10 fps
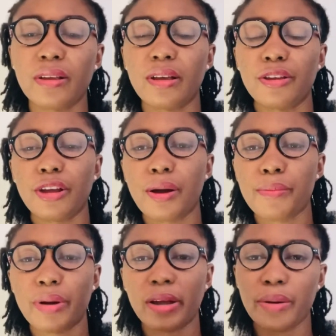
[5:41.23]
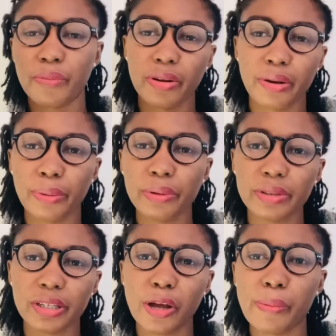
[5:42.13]
and you come back and bring the
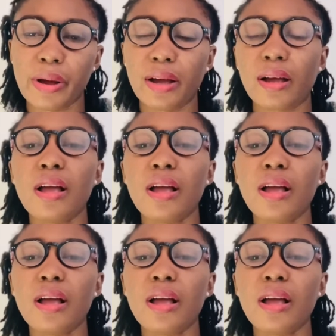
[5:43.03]
wheelchair back.